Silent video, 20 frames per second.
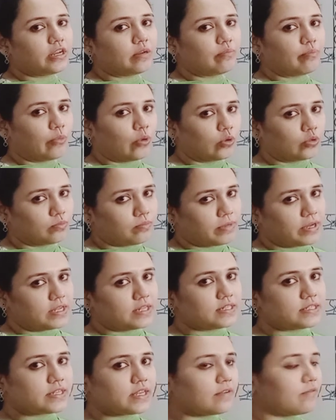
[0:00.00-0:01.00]
in both
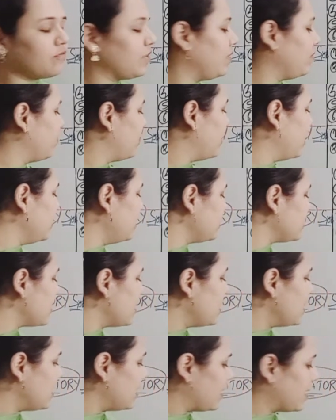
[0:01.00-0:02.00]
males and females.
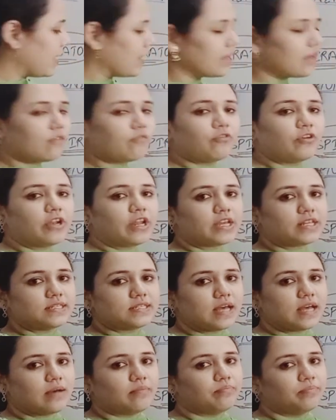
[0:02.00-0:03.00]
Like for
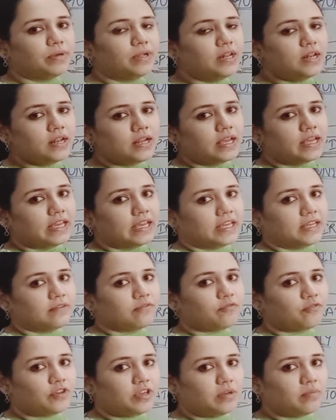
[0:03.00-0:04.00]
example,
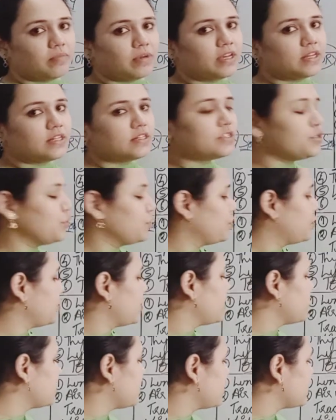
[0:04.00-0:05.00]
in females
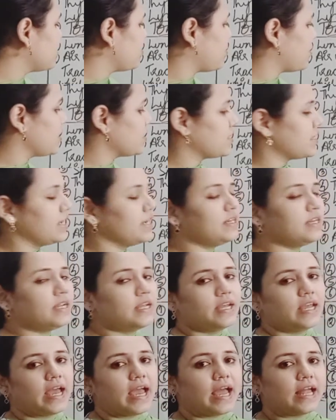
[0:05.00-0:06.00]
uterus is
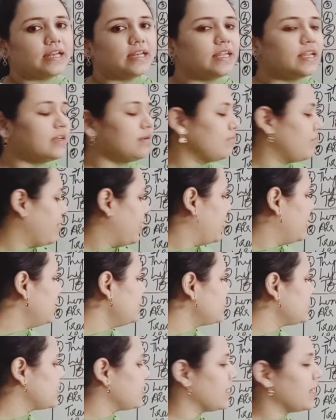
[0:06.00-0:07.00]
present, and in
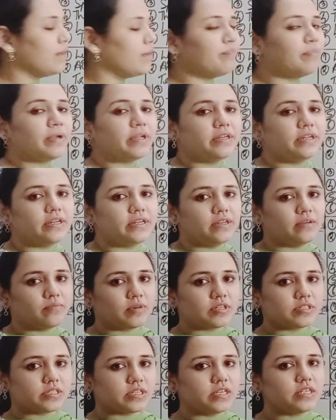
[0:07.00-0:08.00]
males
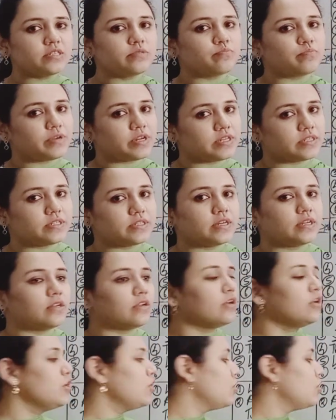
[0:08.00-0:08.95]
epididymis is present.